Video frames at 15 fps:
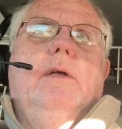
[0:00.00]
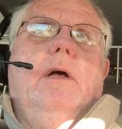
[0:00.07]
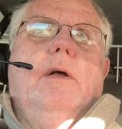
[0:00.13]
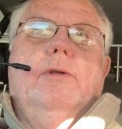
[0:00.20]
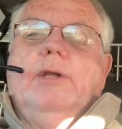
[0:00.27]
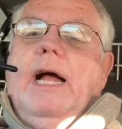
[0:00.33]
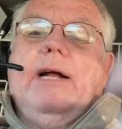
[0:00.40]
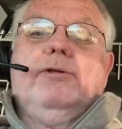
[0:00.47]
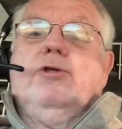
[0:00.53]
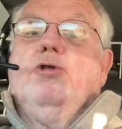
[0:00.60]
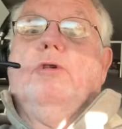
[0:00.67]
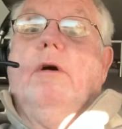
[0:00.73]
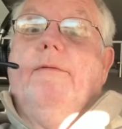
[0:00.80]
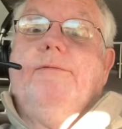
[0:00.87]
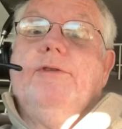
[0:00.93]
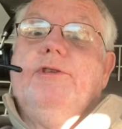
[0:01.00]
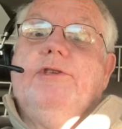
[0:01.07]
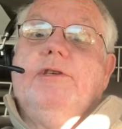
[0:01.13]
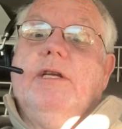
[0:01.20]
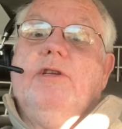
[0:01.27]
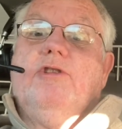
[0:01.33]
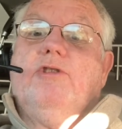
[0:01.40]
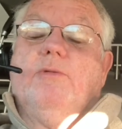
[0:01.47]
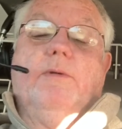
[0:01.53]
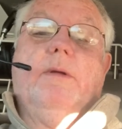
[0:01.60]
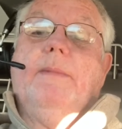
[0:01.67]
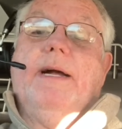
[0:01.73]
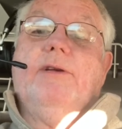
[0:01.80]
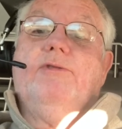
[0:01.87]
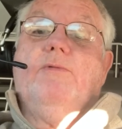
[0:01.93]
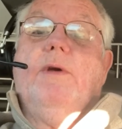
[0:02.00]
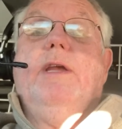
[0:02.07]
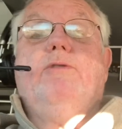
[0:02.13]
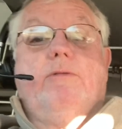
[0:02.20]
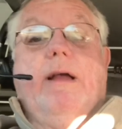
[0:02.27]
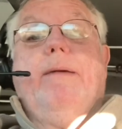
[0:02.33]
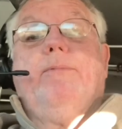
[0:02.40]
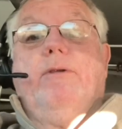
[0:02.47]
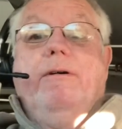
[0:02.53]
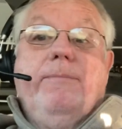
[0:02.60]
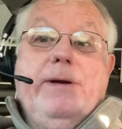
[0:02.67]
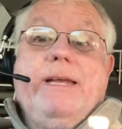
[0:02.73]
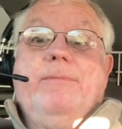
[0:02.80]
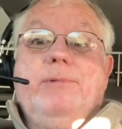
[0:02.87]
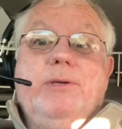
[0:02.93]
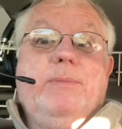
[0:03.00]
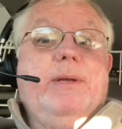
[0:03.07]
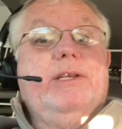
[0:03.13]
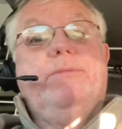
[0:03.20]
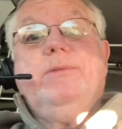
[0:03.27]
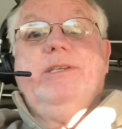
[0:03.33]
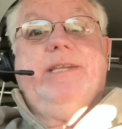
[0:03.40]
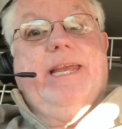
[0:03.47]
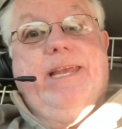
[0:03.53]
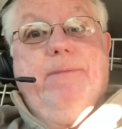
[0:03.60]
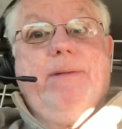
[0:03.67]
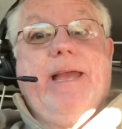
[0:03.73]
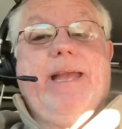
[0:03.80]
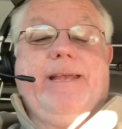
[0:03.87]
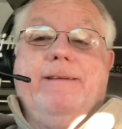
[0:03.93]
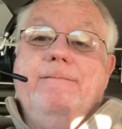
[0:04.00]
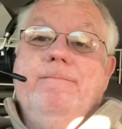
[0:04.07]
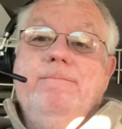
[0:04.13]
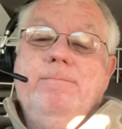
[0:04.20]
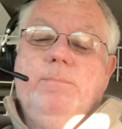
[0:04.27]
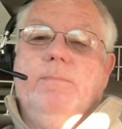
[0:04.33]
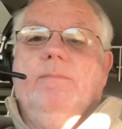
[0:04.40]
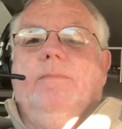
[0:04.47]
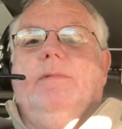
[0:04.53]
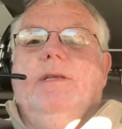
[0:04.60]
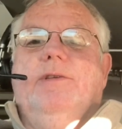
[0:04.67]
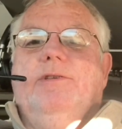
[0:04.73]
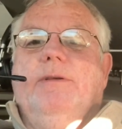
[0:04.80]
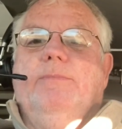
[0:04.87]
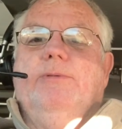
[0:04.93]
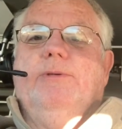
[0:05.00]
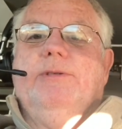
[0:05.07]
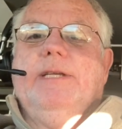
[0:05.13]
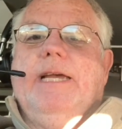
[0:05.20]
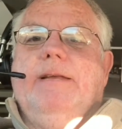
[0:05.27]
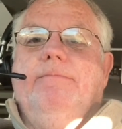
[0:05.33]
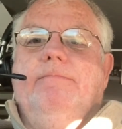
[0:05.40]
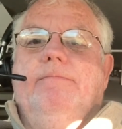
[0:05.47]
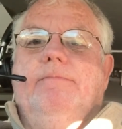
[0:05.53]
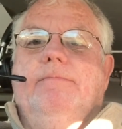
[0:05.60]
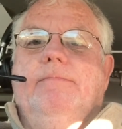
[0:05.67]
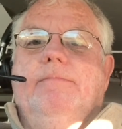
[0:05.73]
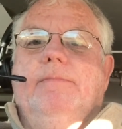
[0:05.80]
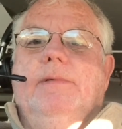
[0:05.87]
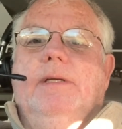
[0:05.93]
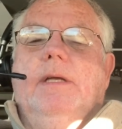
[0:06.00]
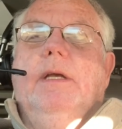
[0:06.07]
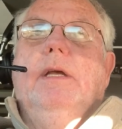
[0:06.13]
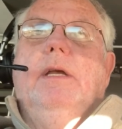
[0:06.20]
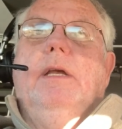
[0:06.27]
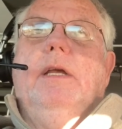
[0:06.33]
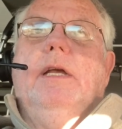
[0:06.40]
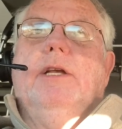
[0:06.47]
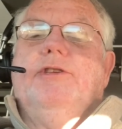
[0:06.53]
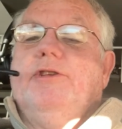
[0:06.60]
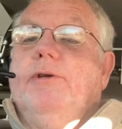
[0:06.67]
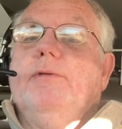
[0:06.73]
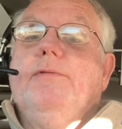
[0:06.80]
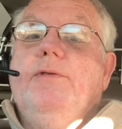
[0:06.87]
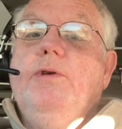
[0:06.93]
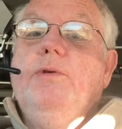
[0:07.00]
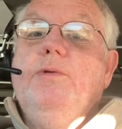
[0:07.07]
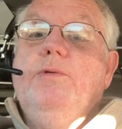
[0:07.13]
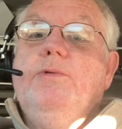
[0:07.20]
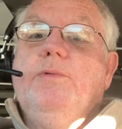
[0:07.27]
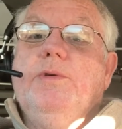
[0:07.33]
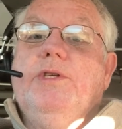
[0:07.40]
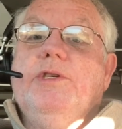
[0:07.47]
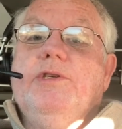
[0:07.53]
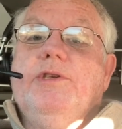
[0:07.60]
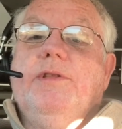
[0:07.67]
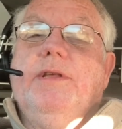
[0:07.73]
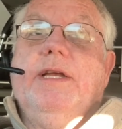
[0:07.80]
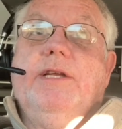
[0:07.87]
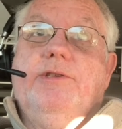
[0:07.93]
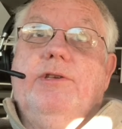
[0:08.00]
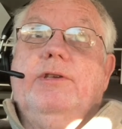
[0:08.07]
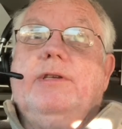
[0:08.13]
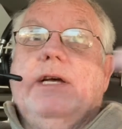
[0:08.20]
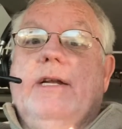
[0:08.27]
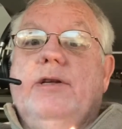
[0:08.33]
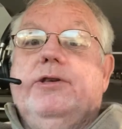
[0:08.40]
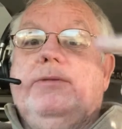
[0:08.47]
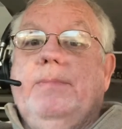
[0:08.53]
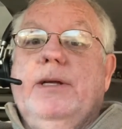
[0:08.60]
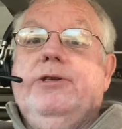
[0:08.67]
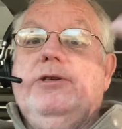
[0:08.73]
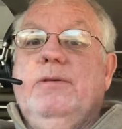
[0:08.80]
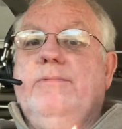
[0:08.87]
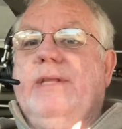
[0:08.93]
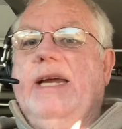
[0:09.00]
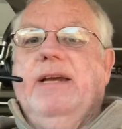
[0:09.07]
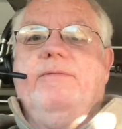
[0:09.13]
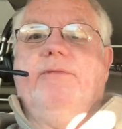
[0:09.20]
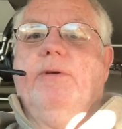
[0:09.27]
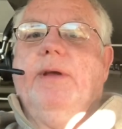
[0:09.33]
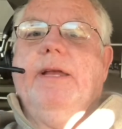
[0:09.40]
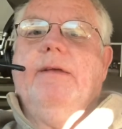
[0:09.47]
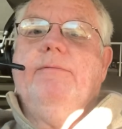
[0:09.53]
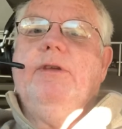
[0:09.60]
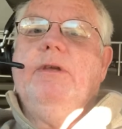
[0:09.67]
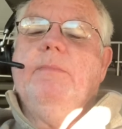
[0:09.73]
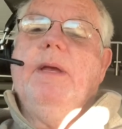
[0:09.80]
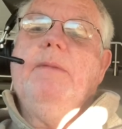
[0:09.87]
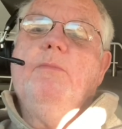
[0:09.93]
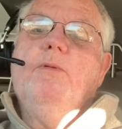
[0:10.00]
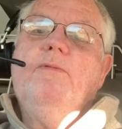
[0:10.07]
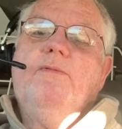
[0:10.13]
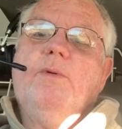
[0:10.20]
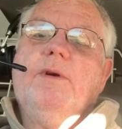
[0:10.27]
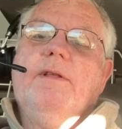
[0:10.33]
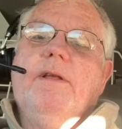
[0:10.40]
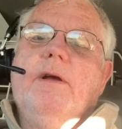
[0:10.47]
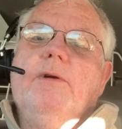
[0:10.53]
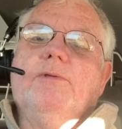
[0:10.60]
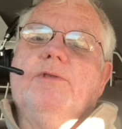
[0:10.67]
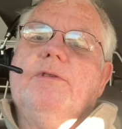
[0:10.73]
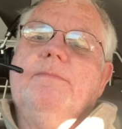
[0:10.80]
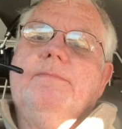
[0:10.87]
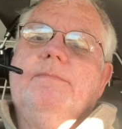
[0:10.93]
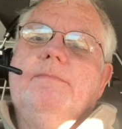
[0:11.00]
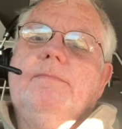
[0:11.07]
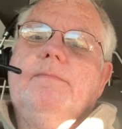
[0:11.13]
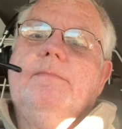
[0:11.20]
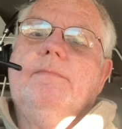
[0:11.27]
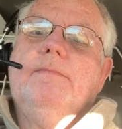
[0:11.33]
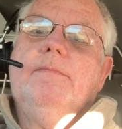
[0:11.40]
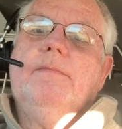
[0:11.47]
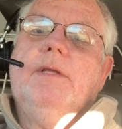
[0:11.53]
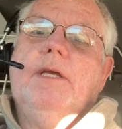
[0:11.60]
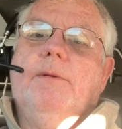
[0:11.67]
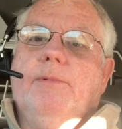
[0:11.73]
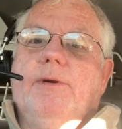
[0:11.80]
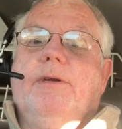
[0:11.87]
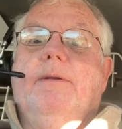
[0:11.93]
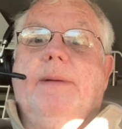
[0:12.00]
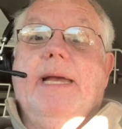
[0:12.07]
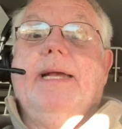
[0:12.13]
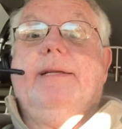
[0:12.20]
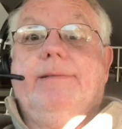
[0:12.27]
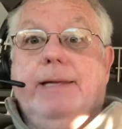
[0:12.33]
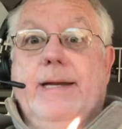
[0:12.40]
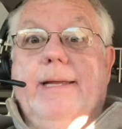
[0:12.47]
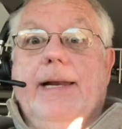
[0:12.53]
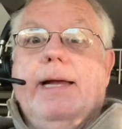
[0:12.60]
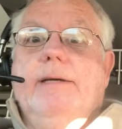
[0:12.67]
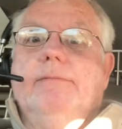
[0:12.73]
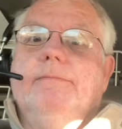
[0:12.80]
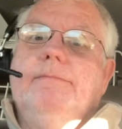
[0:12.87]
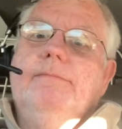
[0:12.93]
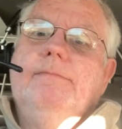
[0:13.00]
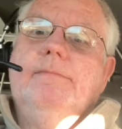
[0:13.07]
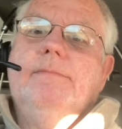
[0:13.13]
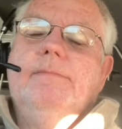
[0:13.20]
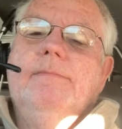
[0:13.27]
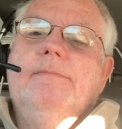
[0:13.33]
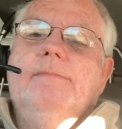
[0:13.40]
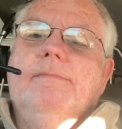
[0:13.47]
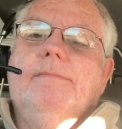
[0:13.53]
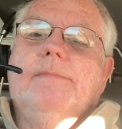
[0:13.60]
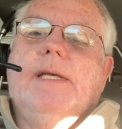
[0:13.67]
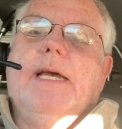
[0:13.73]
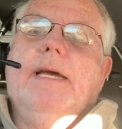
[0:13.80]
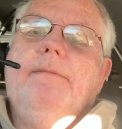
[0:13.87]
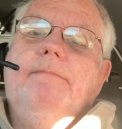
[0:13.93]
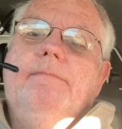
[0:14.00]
doctor's office. It's 20 miles away. Drop it off, pick up their specimens, take it back. Simple as that. A centrifuge, which is the thing that sits on it and spins it, they ain't very heavy. You may move one of those. You put it in the bag, take it out. Okay?